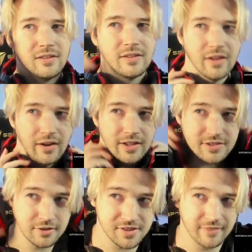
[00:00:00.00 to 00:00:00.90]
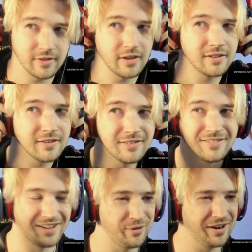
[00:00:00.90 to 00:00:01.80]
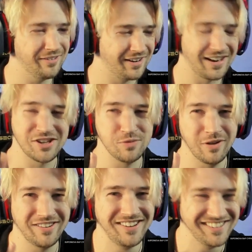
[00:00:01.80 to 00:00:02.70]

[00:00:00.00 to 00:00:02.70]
Yeah, that's close enough, right? There we go. I got you, bud.